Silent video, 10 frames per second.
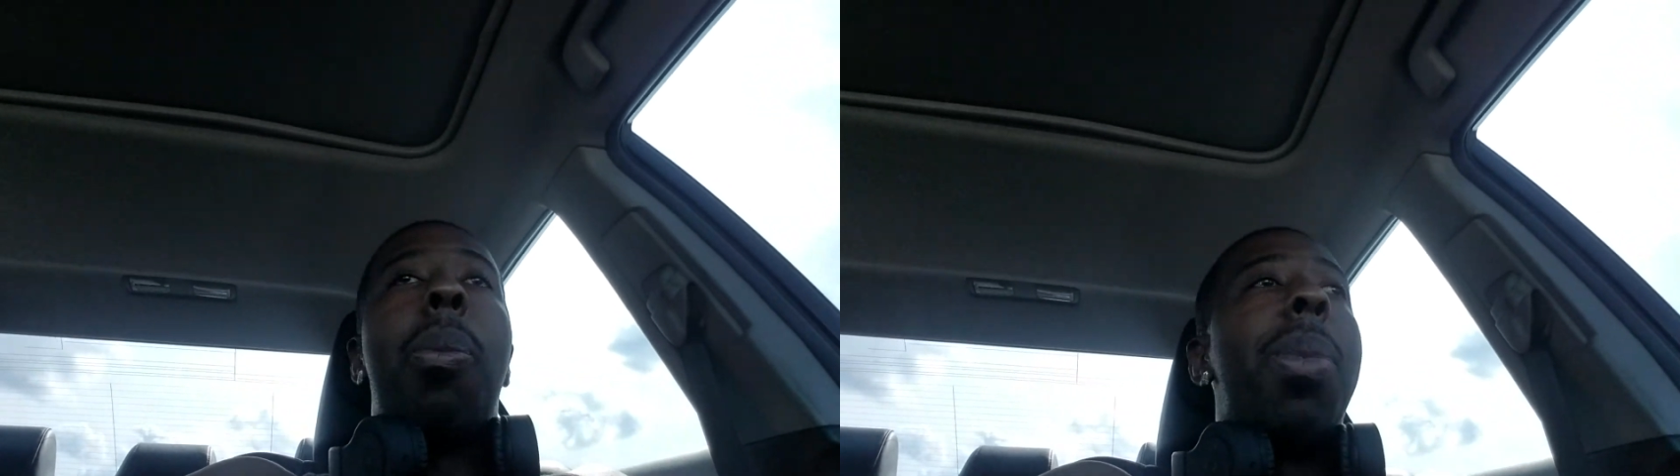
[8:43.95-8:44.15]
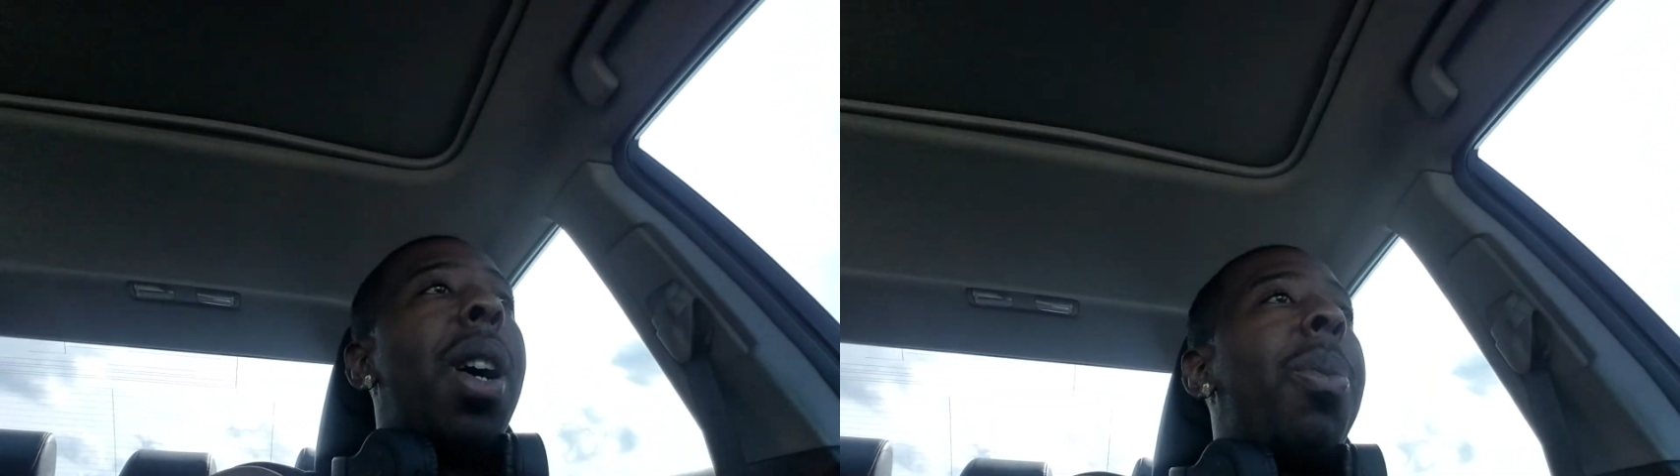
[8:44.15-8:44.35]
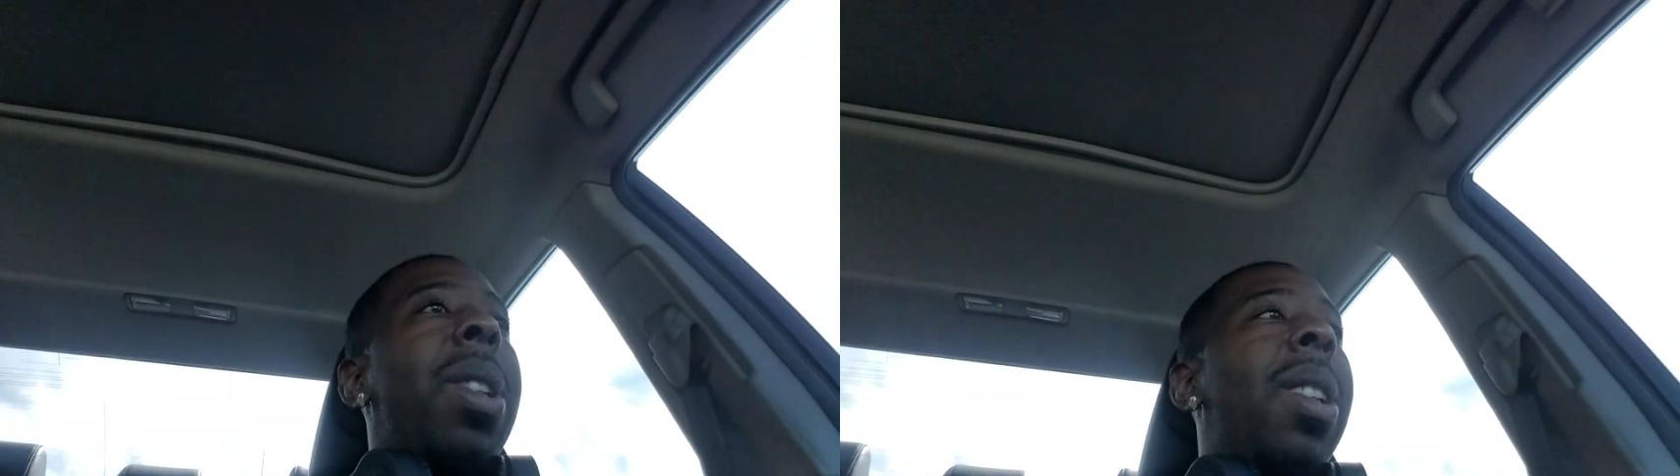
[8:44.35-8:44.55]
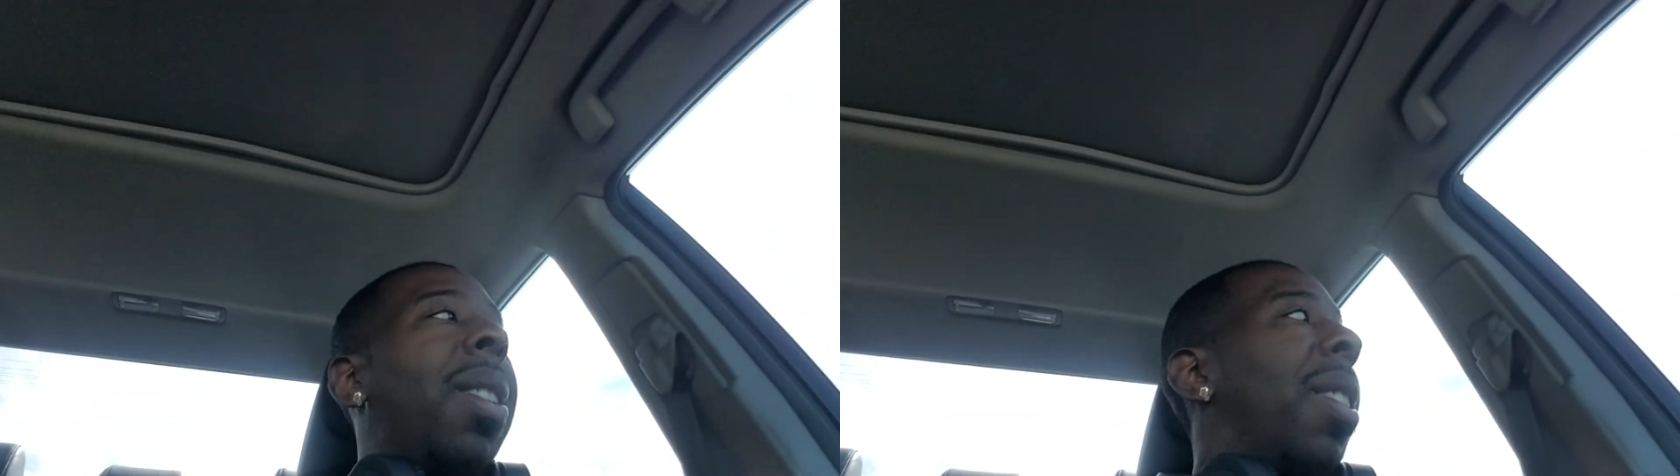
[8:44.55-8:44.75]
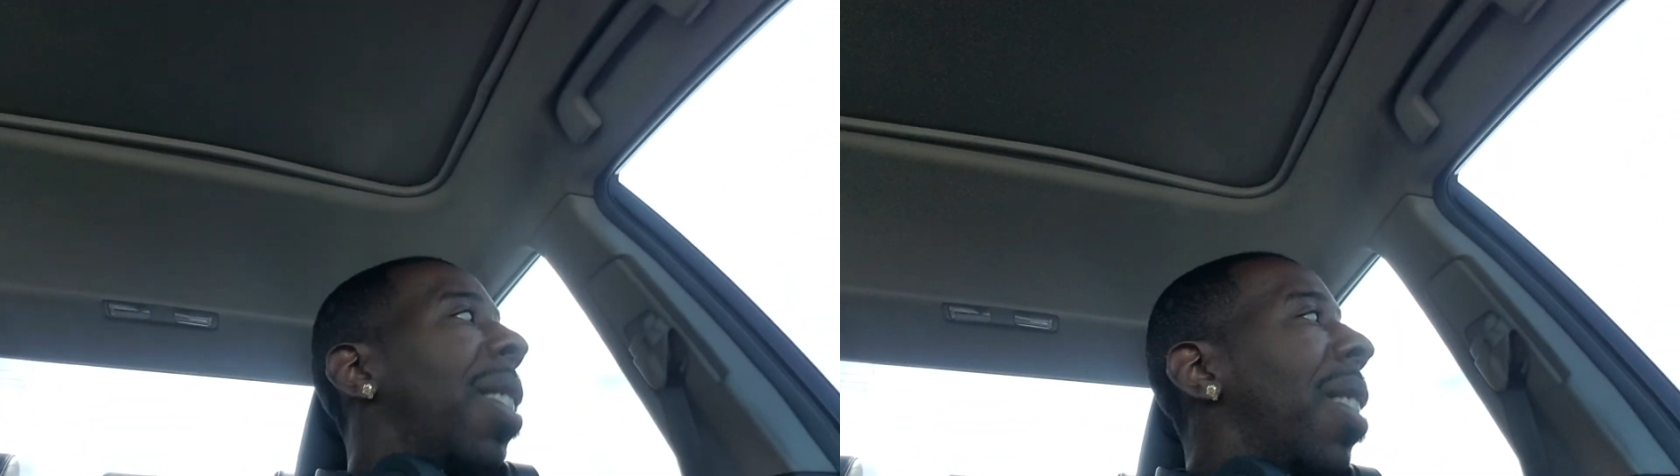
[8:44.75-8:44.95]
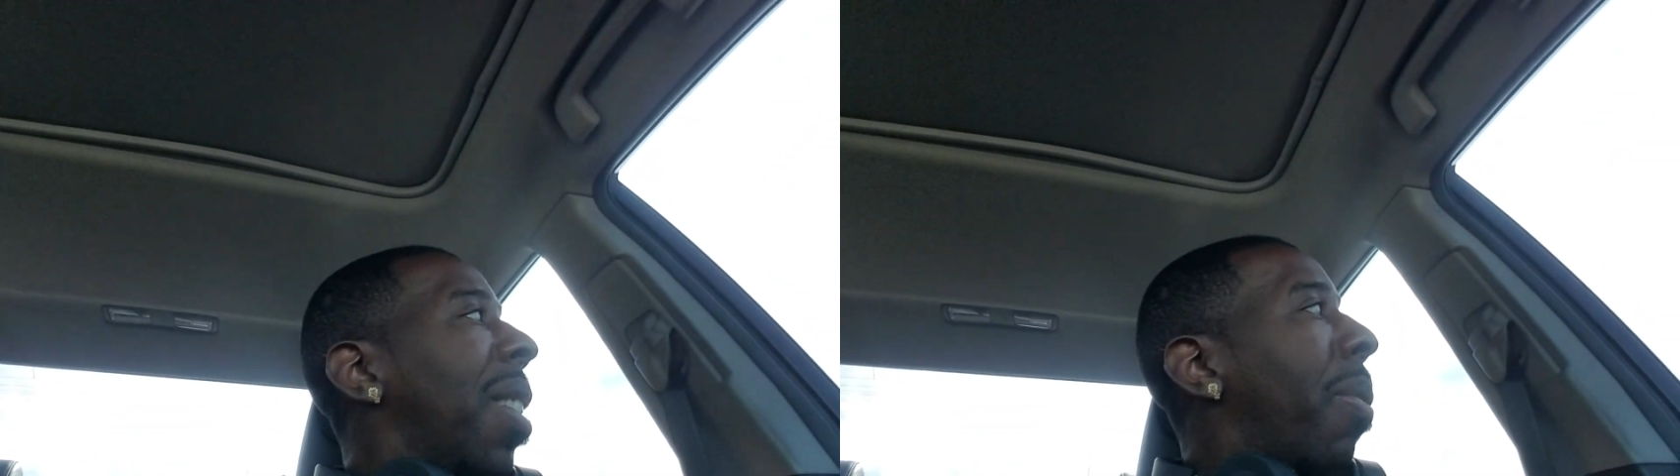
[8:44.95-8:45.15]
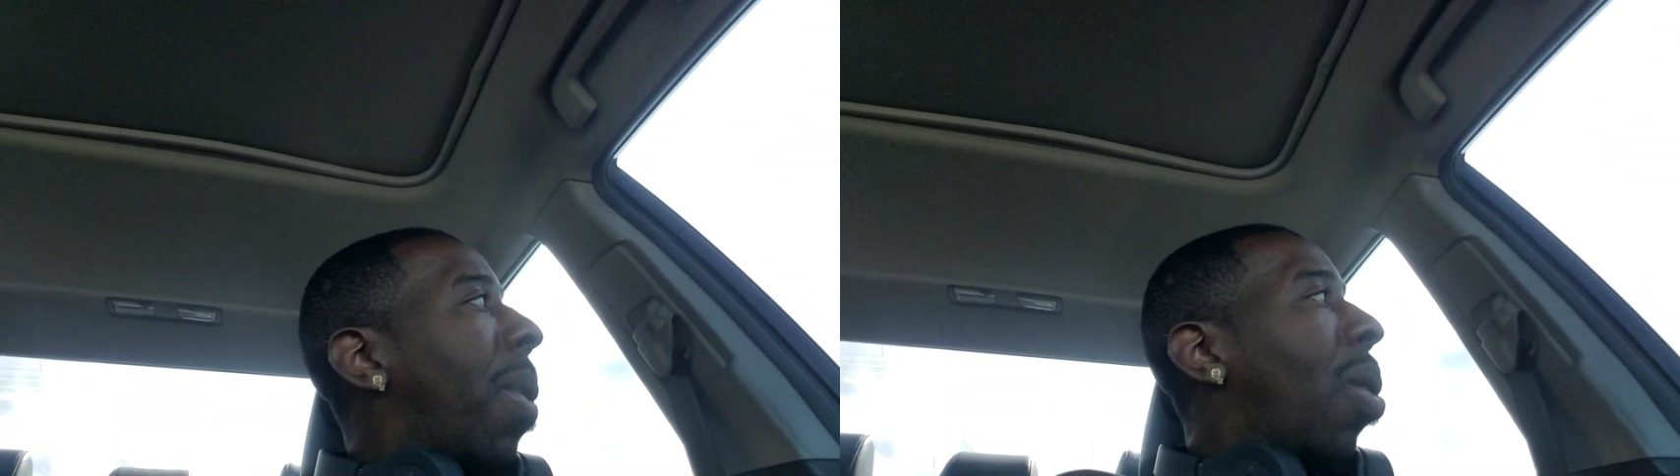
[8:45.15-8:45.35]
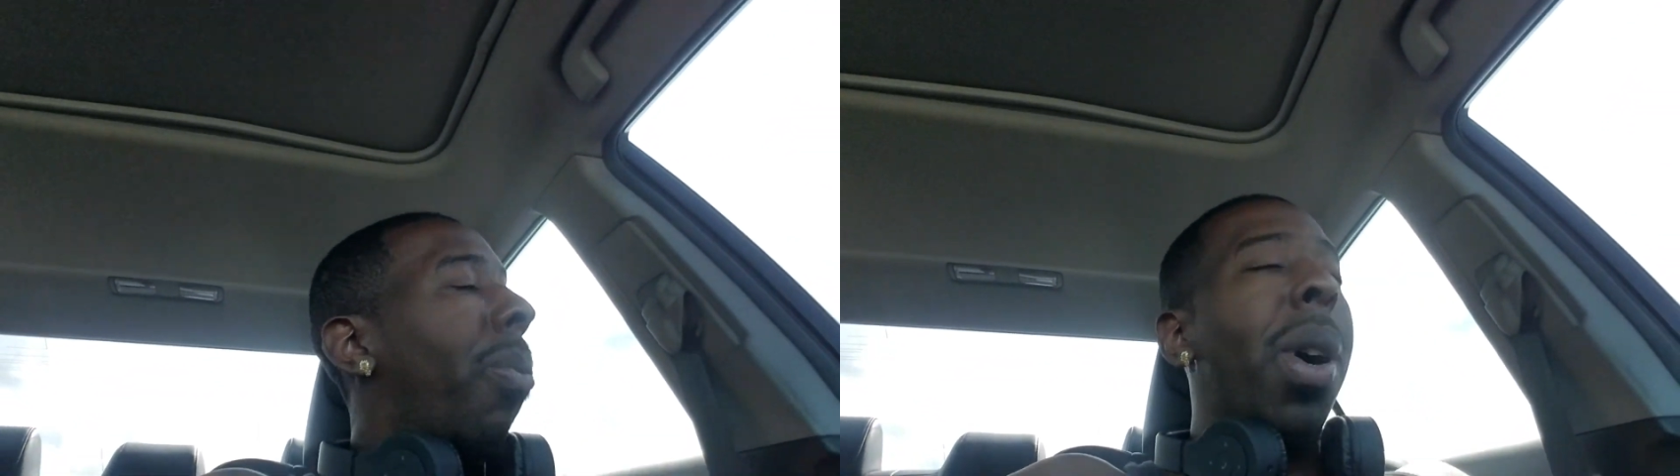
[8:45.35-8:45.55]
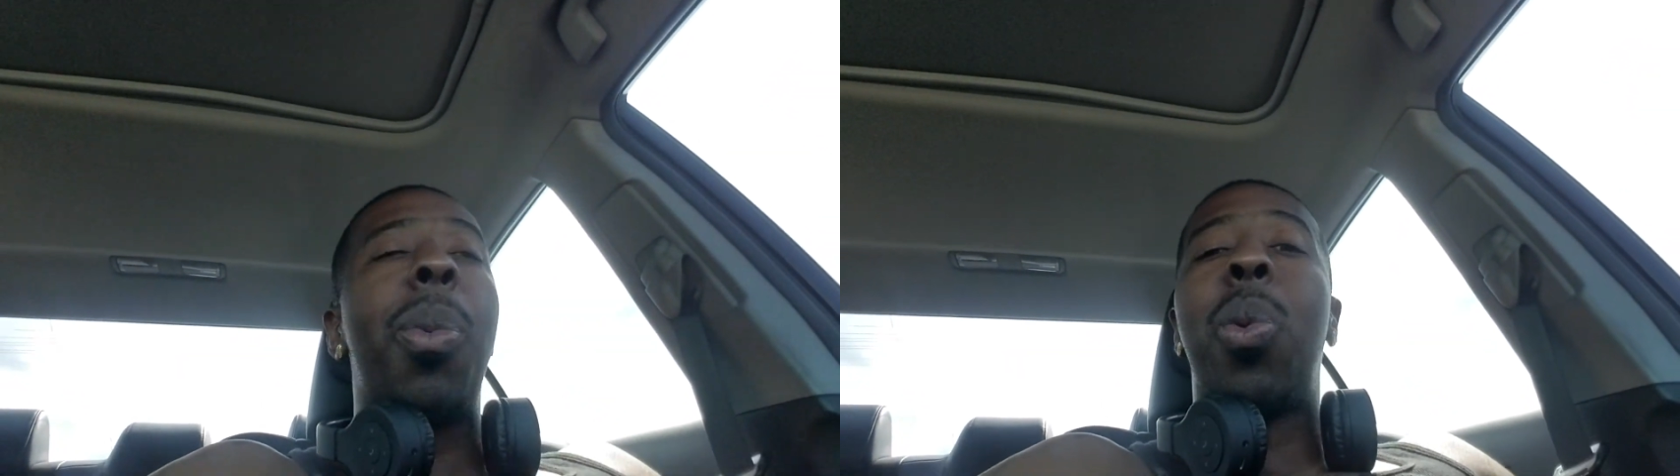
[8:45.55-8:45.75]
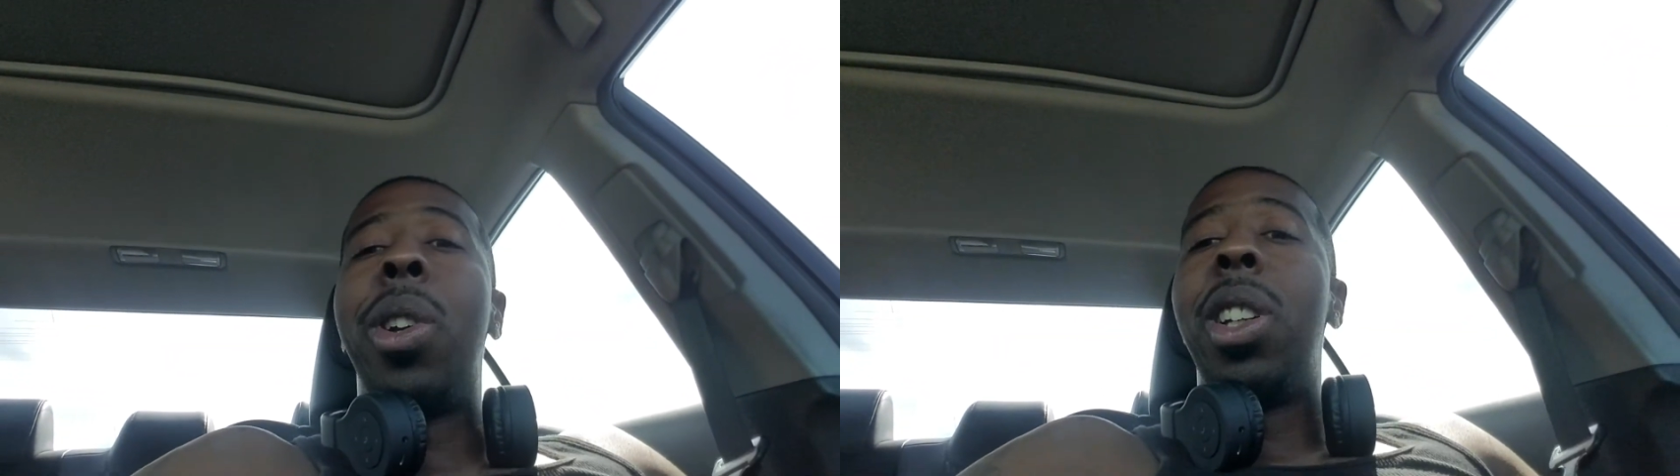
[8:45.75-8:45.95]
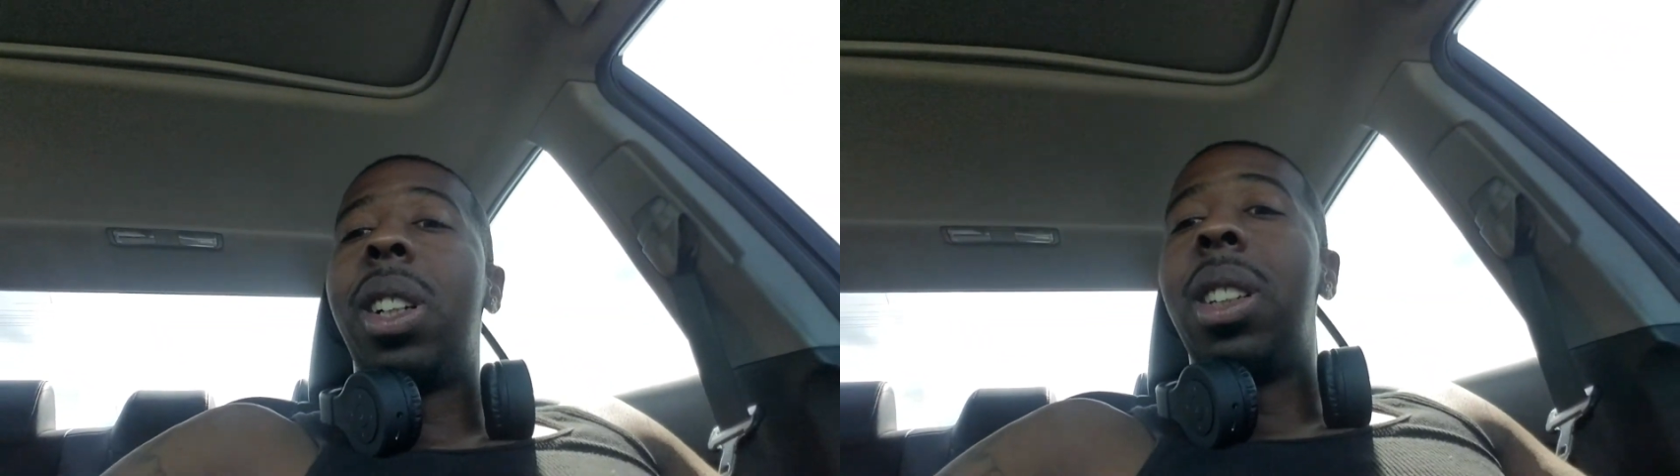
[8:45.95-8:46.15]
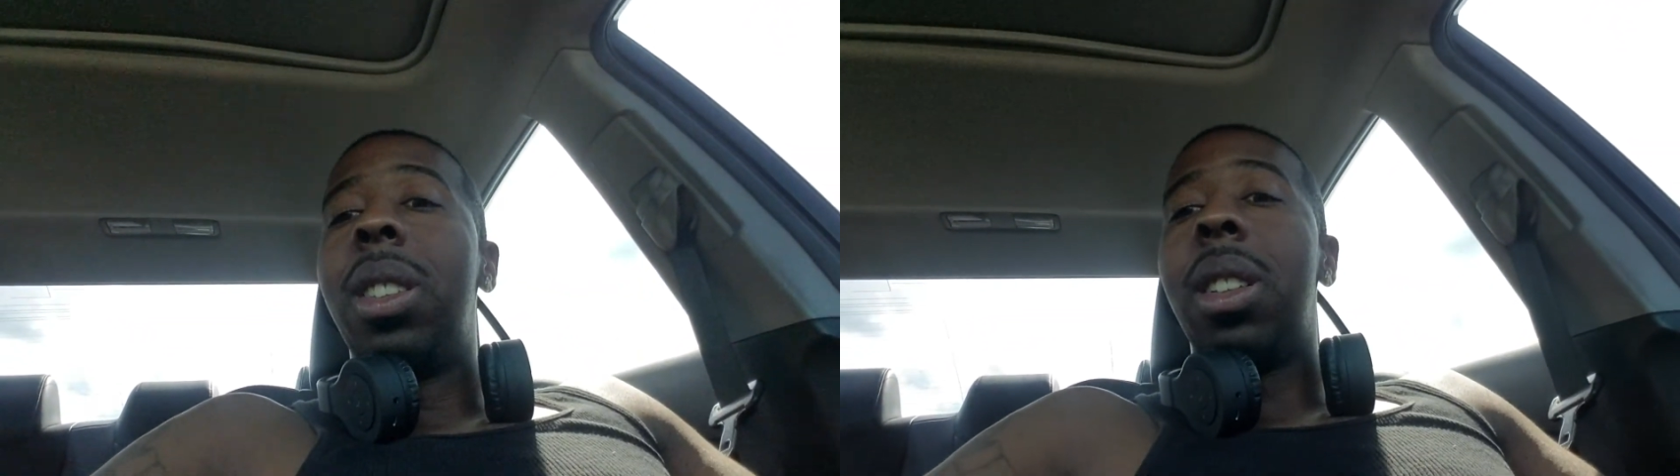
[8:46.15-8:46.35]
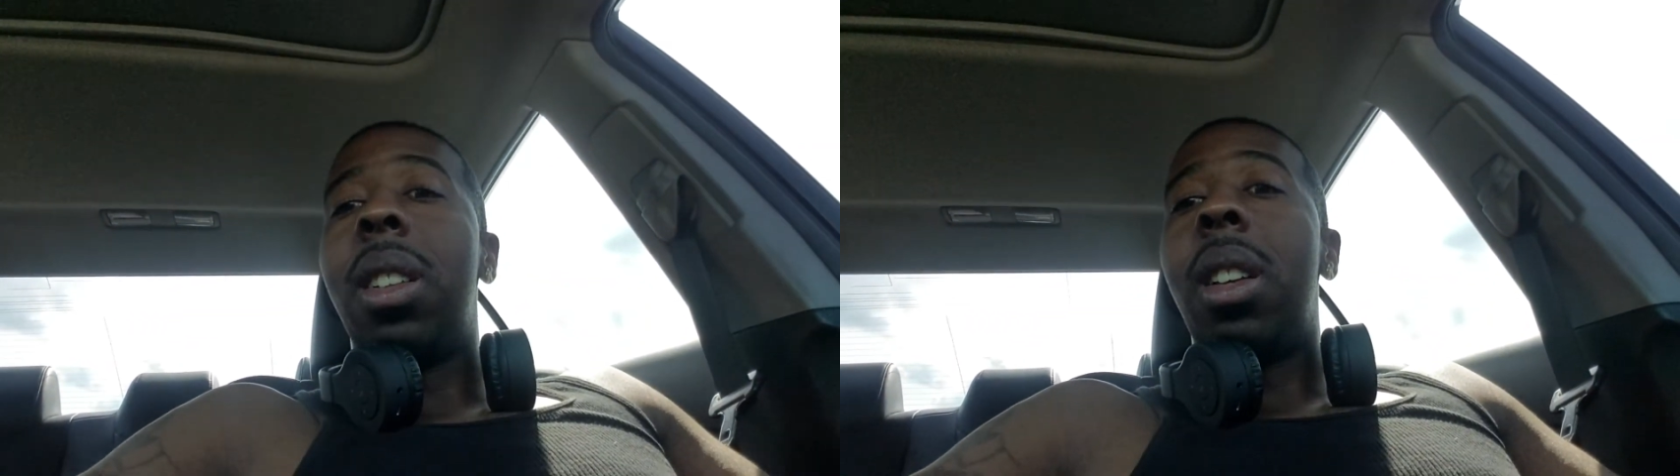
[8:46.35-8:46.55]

bumping real good.